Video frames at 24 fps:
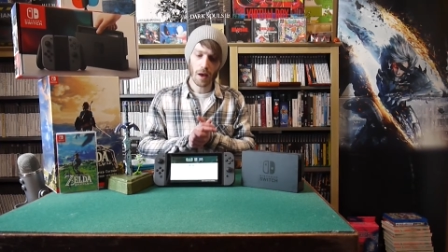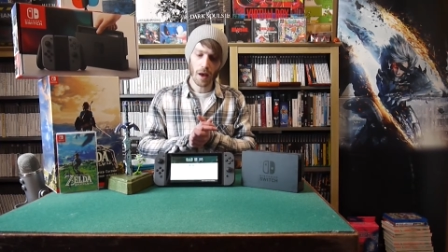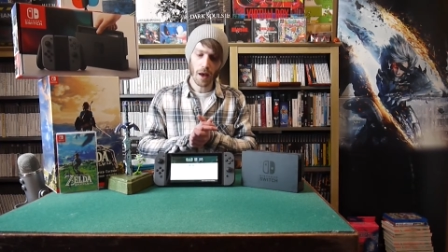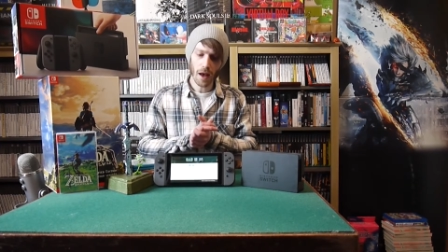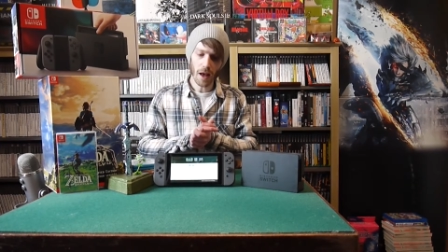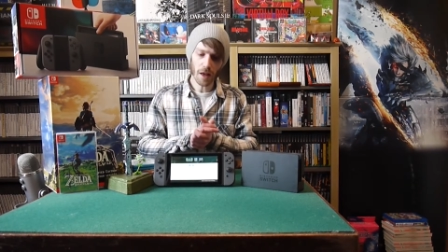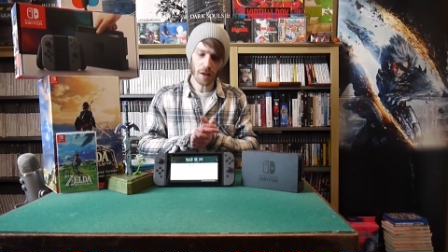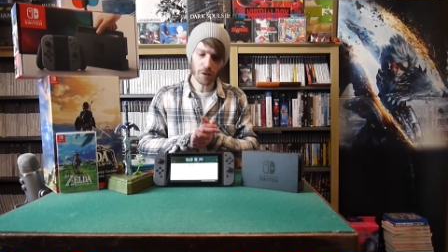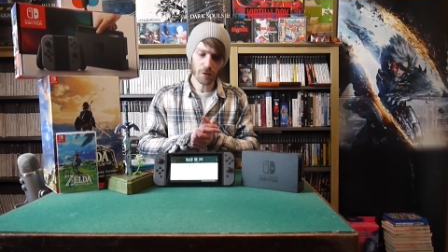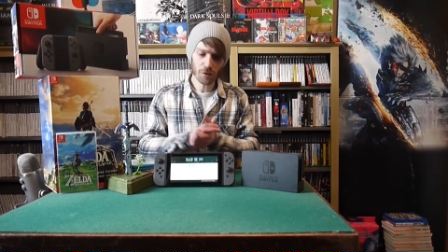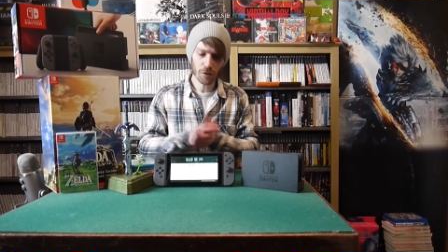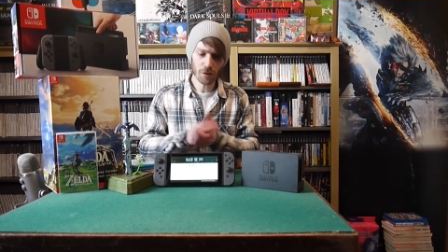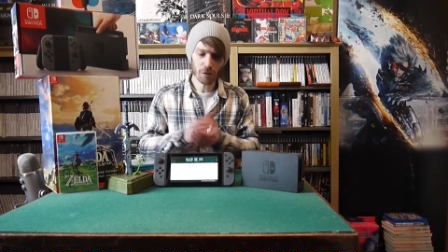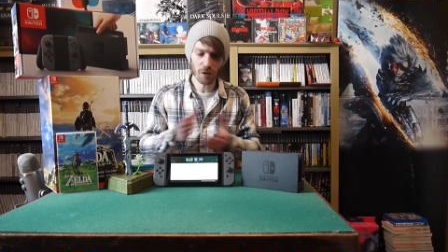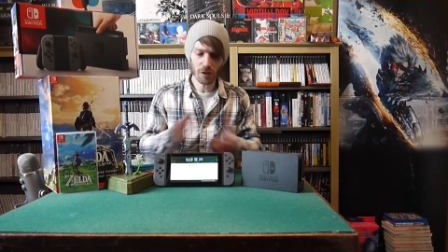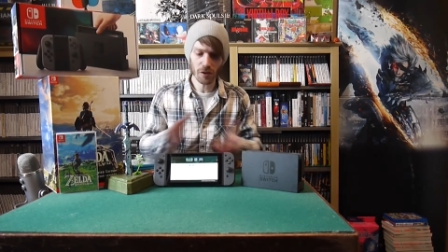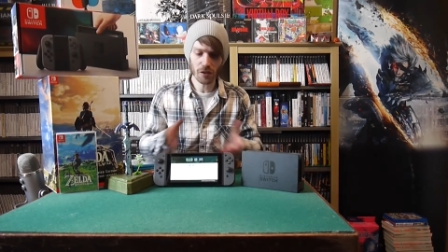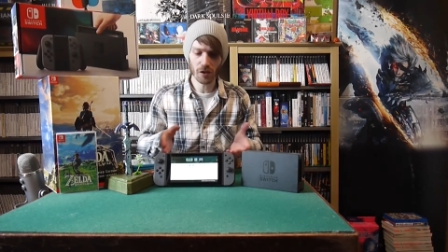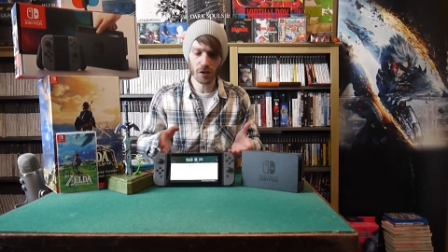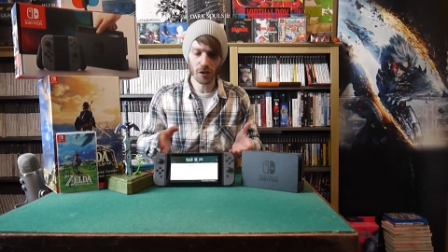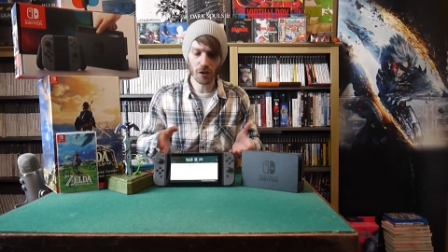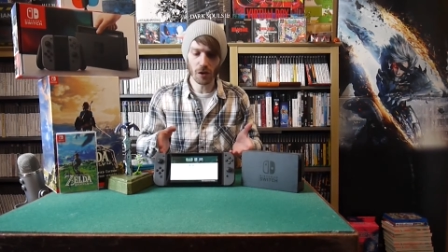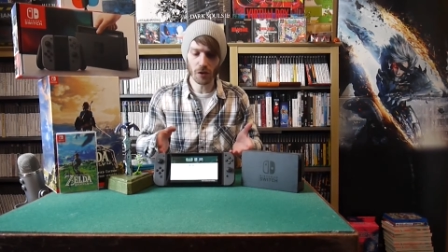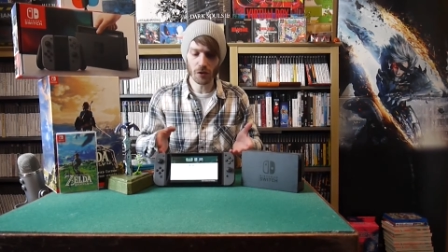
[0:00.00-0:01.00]
As for the
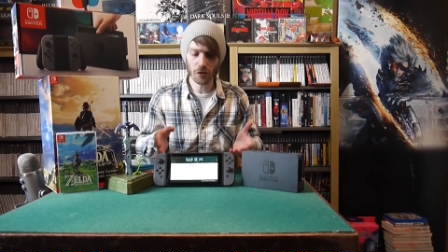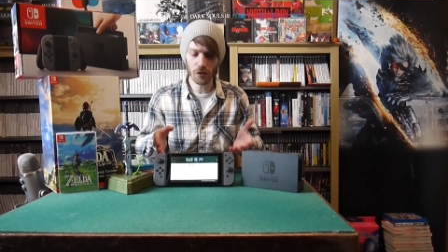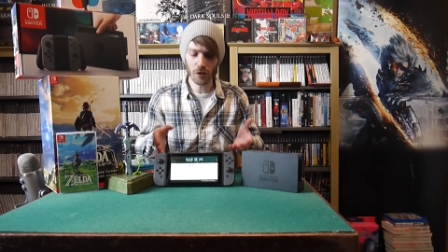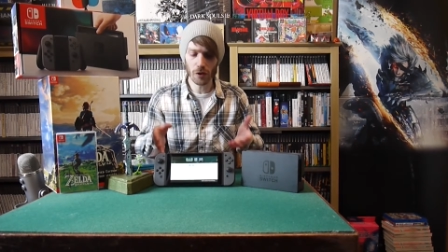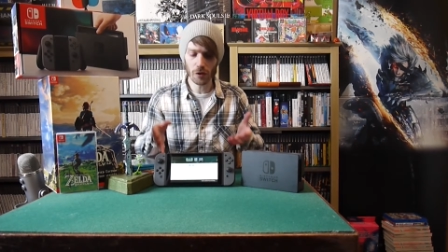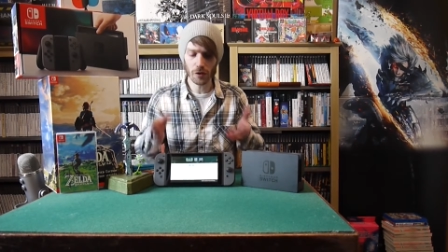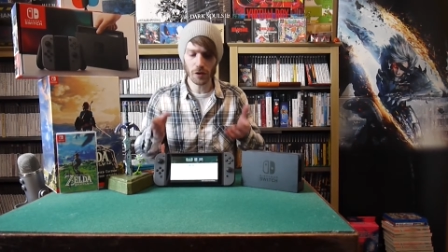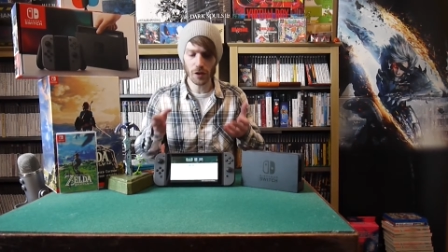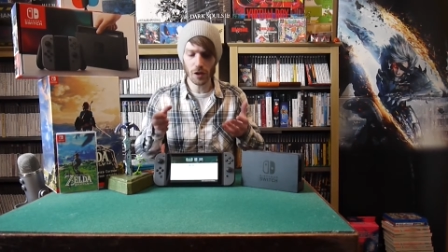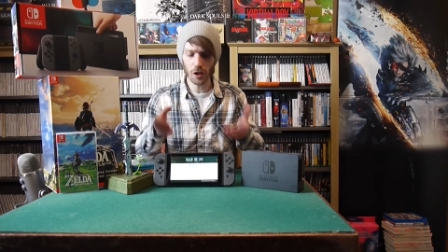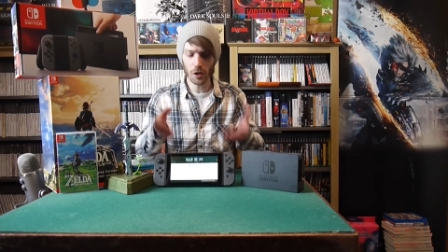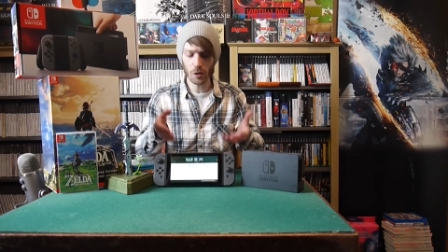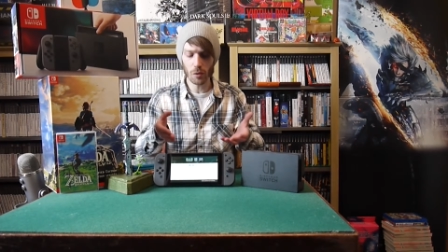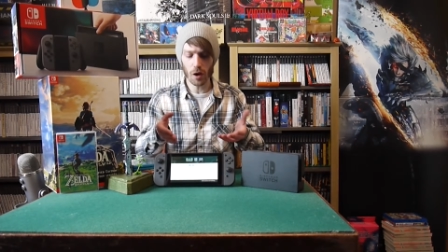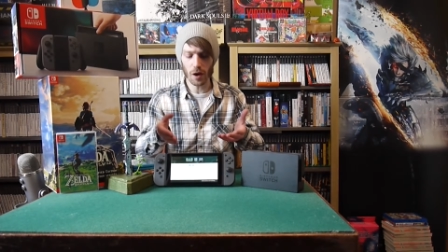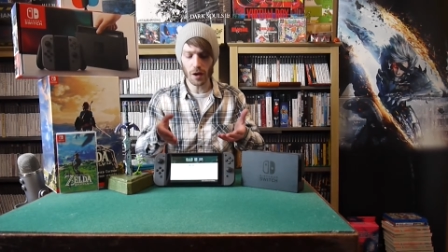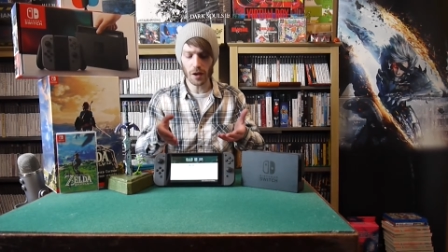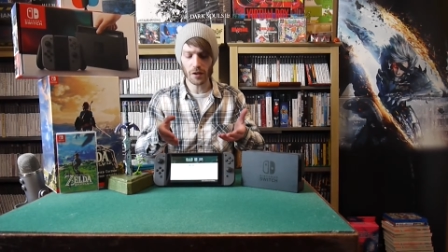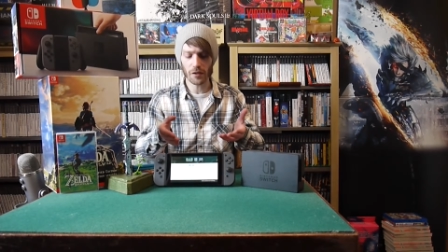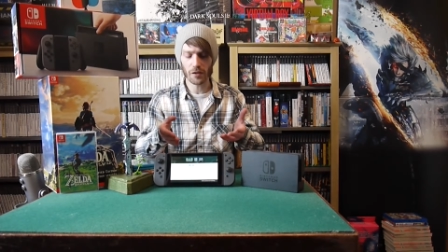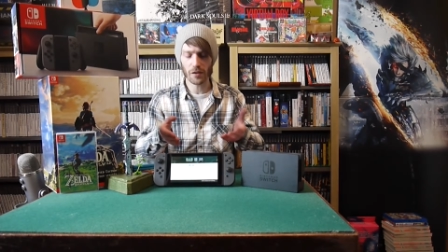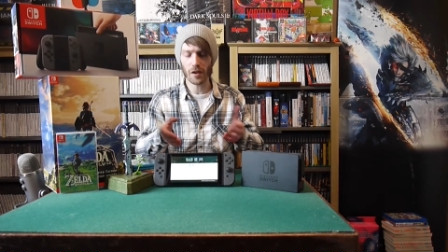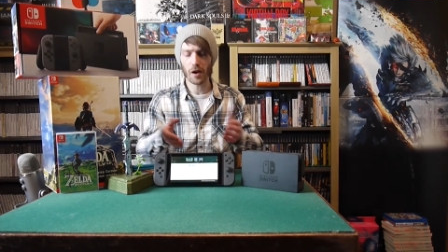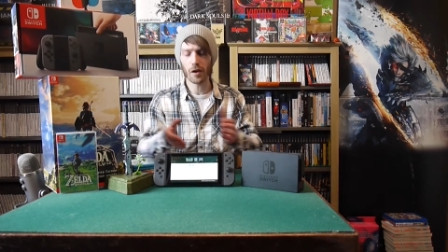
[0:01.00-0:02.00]
rest of the console, the
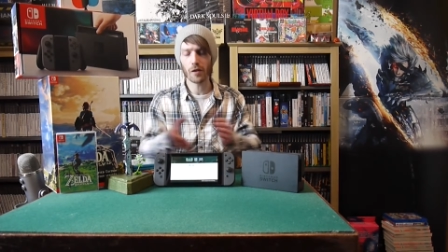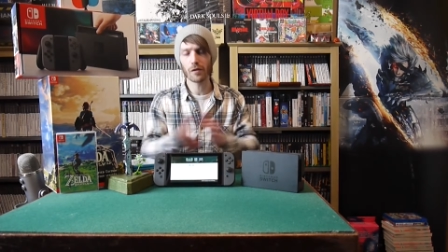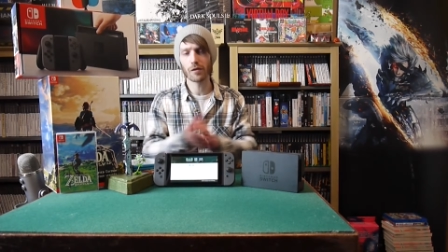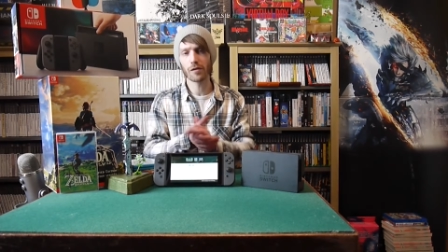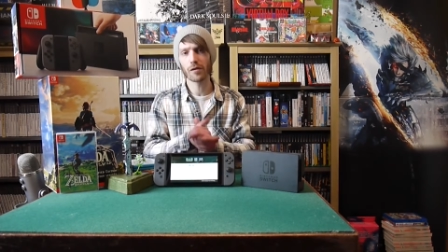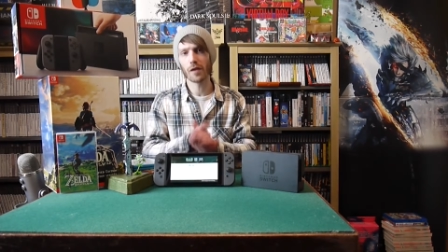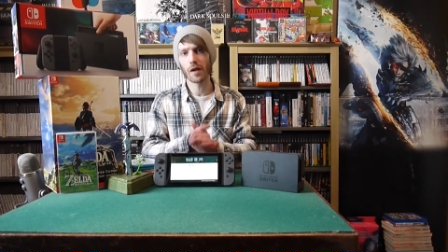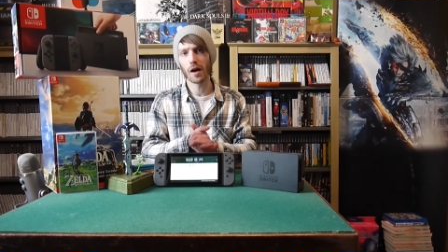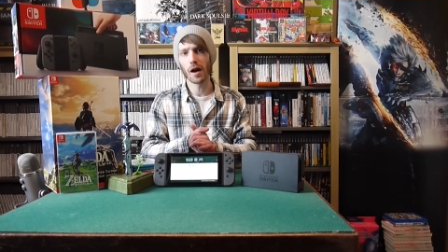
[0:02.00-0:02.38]
UI itself,